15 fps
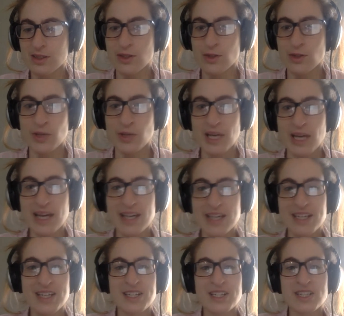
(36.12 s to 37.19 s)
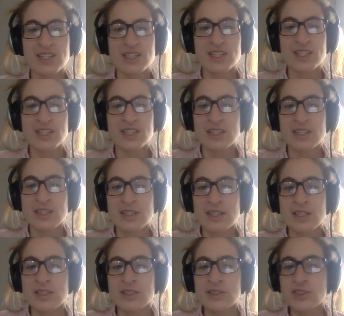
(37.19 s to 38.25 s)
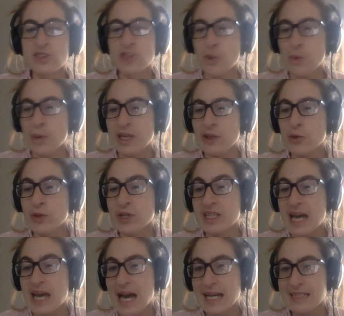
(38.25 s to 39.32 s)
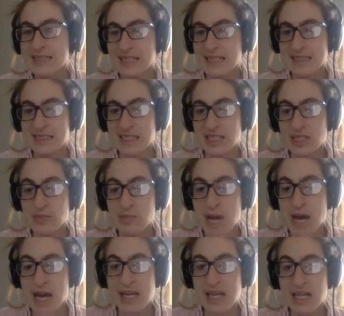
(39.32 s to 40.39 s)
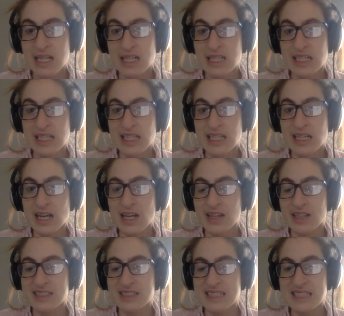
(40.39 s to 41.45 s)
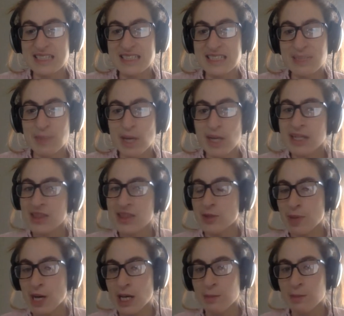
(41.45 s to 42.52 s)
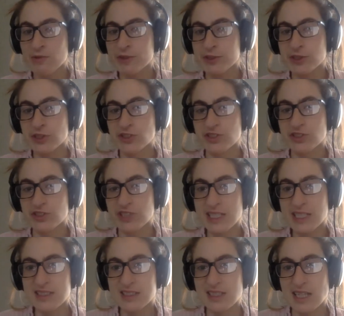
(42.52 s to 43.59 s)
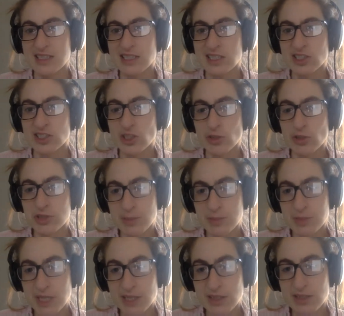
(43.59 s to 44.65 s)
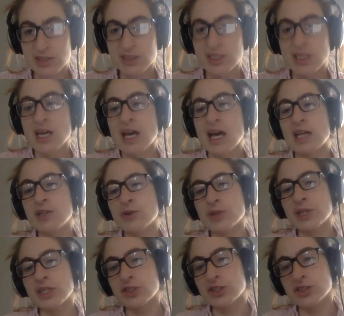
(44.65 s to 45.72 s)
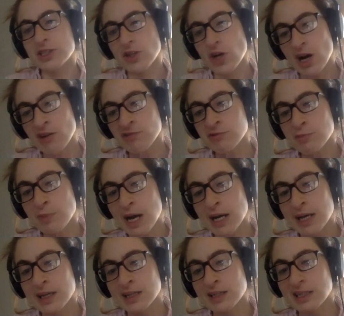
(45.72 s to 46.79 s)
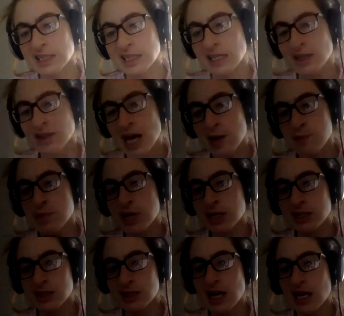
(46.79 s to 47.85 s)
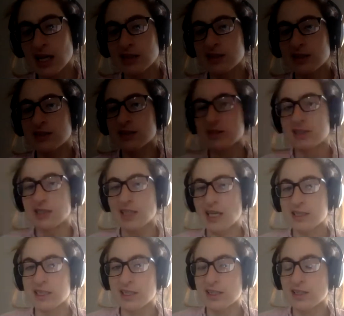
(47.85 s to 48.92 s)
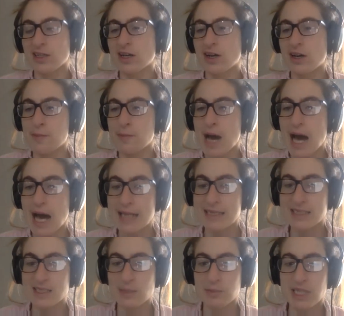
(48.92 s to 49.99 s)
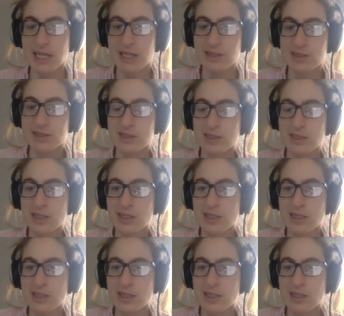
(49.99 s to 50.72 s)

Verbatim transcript: Okay. So you can access it by clicking on the CC button at the bottom of your screen and selecting show subtitles, and you can turn it off by clicking that button and selecting um, hide subtitles.